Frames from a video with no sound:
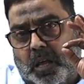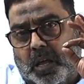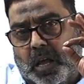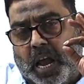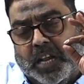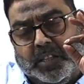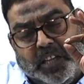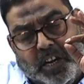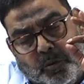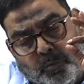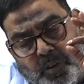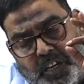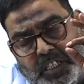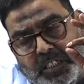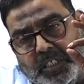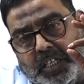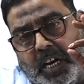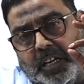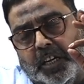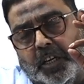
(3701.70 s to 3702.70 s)
And then we
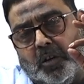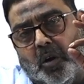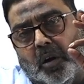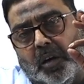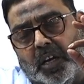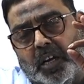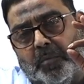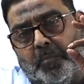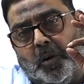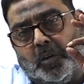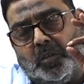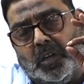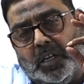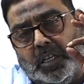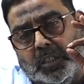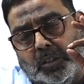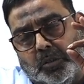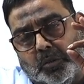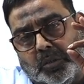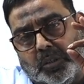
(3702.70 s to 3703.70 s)
started talking about the
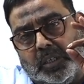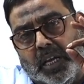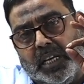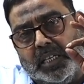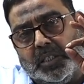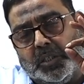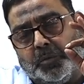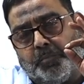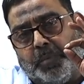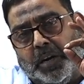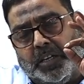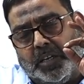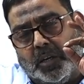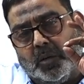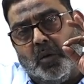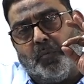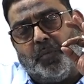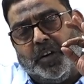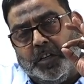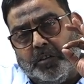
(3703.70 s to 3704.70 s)
institutionalized
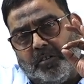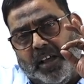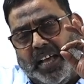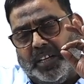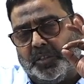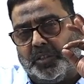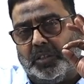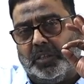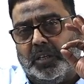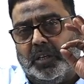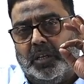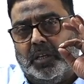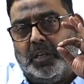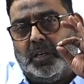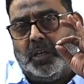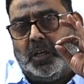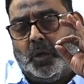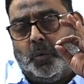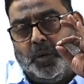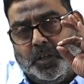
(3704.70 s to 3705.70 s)
pattern of interaction.
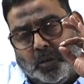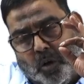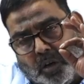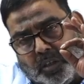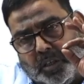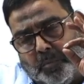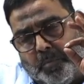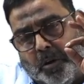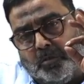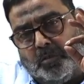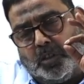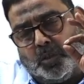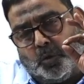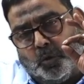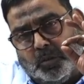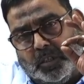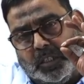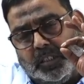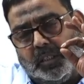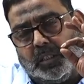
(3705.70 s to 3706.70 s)
We talked about the
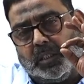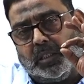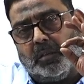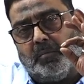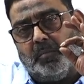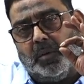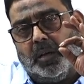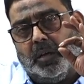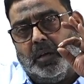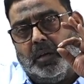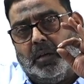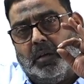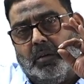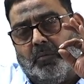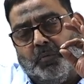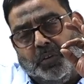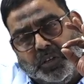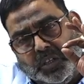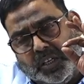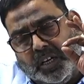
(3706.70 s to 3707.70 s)
social system,
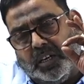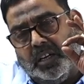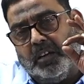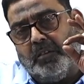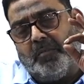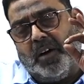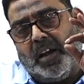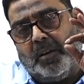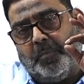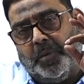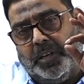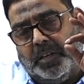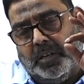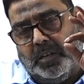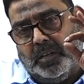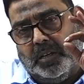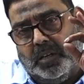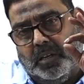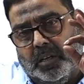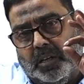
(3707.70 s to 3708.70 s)
physical environment.
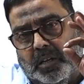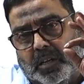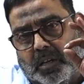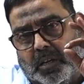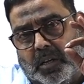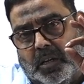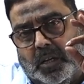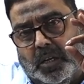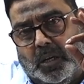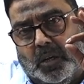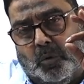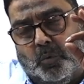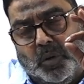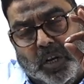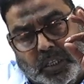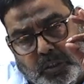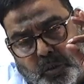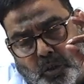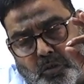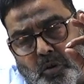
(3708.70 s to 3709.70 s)
We
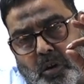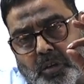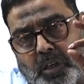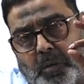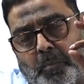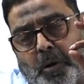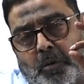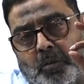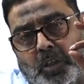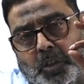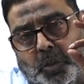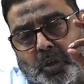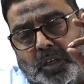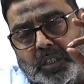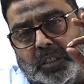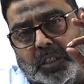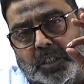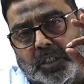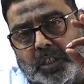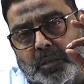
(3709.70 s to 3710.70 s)
also talked about the three
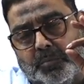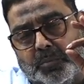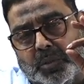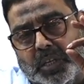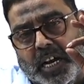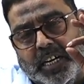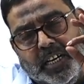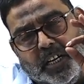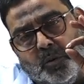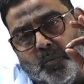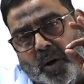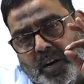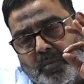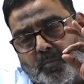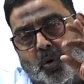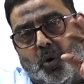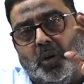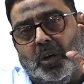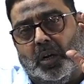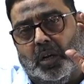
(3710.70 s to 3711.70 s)
systems, added one
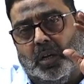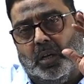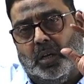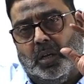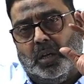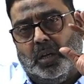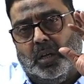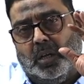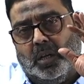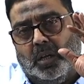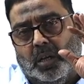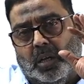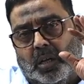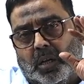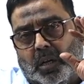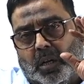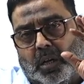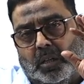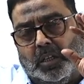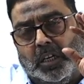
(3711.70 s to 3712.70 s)
more.
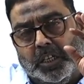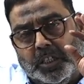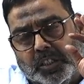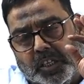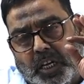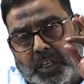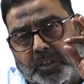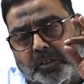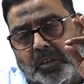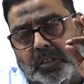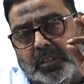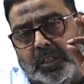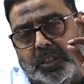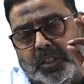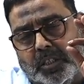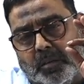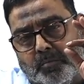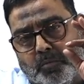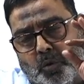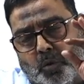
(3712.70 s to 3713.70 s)
That is cultural
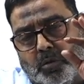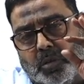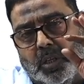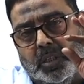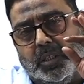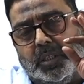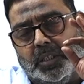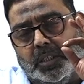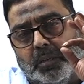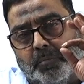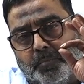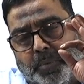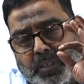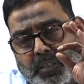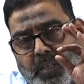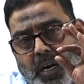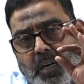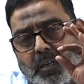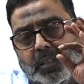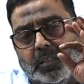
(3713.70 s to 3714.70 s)
system, social system,
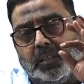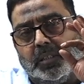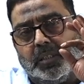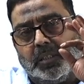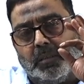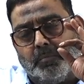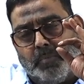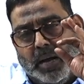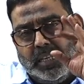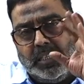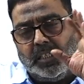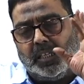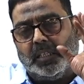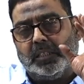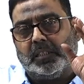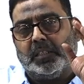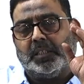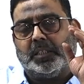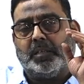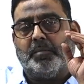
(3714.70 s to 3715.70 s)
personality system, biological
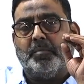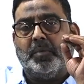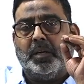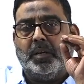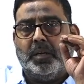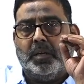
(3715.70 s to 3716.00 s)
system,